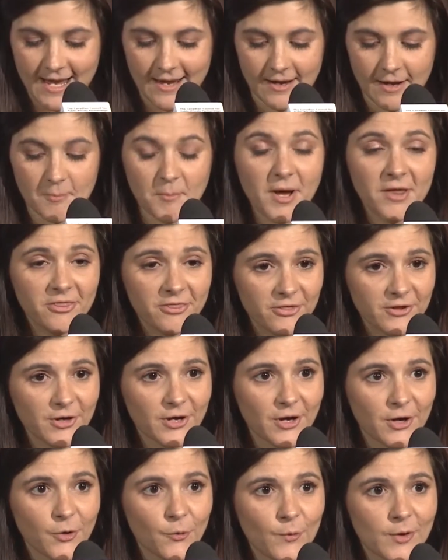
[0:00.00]
A month
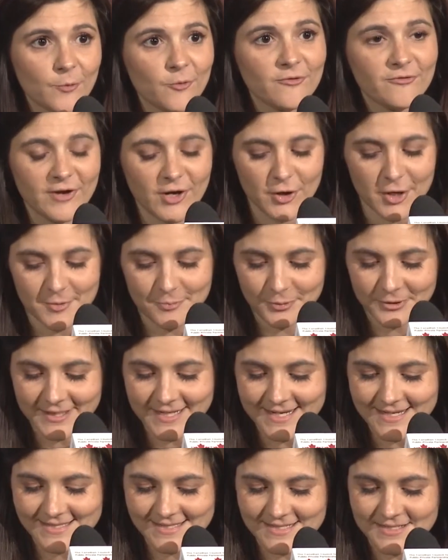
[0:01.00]
ago, we were very
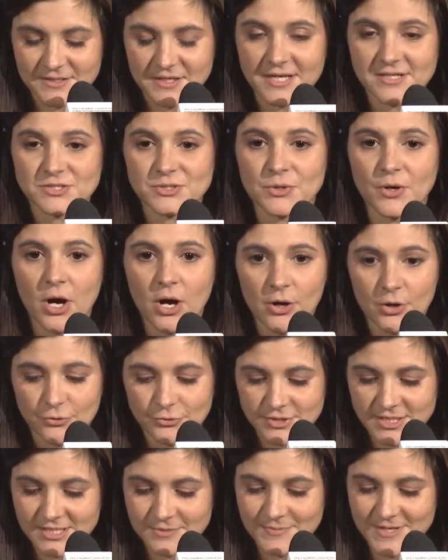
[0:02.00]
pleased to get to
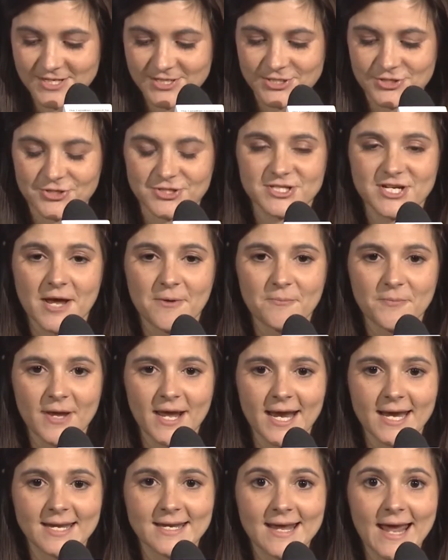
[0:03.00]
host Minister
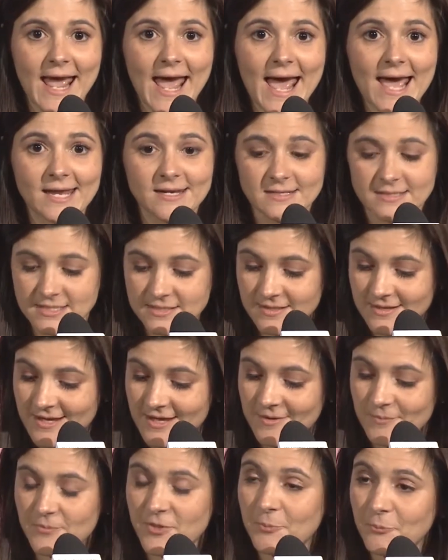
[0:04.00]
Champagne and
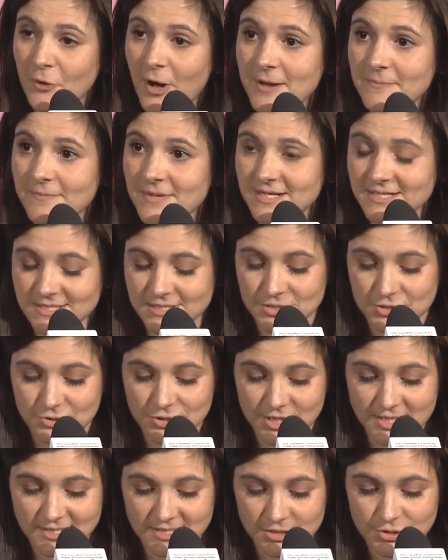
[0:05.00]
the Prime Minister
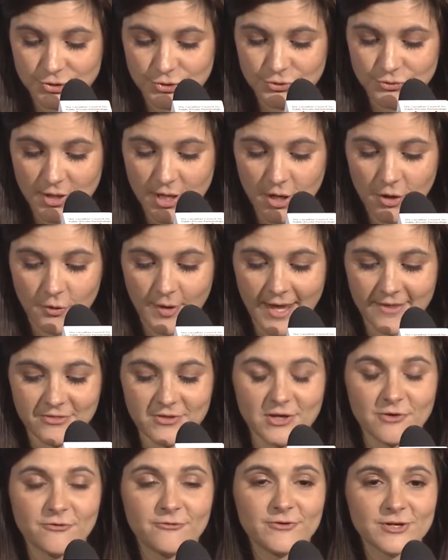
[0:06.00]
Justin Trudeau at
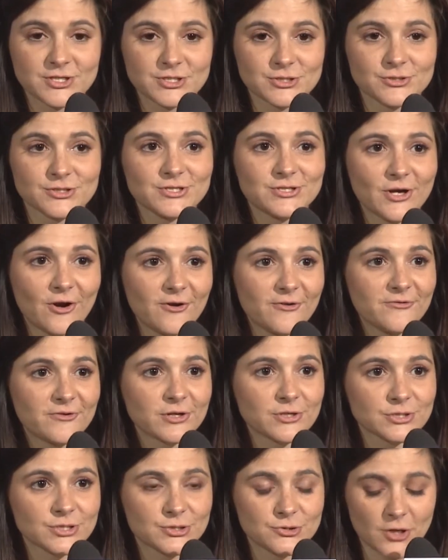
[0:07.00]
the official start of
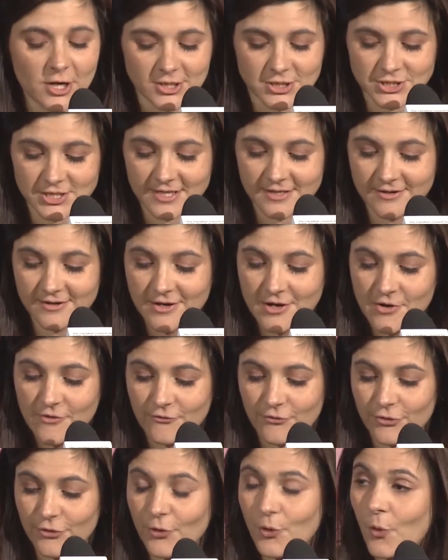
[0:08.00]
construction
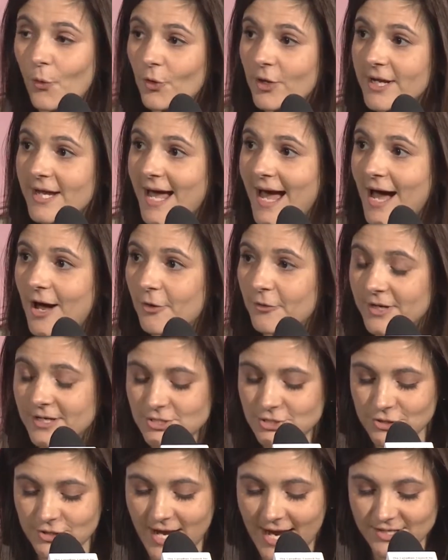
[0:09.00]
for the Gordie Howe
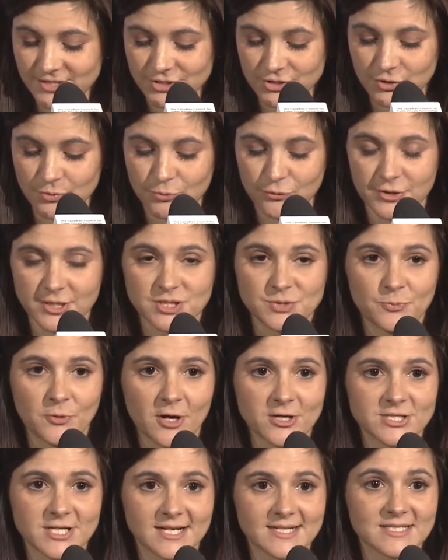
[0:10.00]
International Bridge
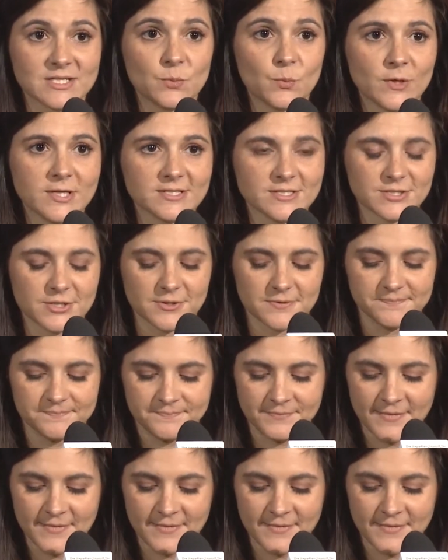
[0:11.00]
project in Windsor.